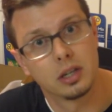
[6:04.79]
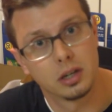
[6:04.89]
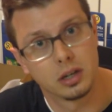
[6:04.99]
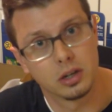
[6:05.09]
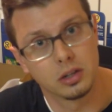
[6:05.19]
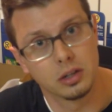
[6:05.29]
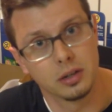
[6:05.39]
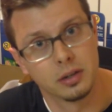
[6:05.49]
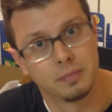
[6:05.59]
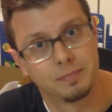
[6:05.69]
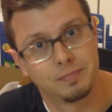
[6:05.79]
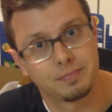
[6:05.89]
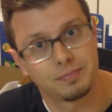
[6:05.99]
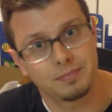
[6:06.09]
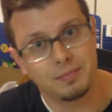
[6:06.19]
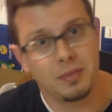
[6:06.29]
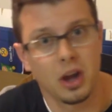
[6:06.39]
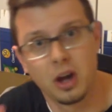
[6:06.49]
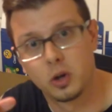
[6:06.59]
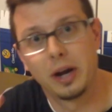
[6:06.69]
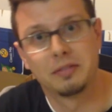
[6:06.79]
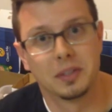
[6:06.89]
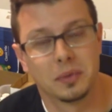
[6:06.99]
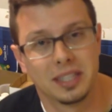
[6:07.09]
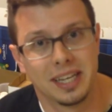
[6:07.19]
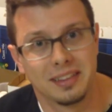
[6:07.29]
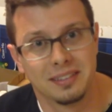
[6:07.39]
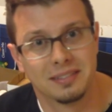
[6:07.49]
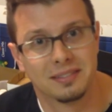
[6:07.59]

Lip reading: curtain on Crafting with Nathan.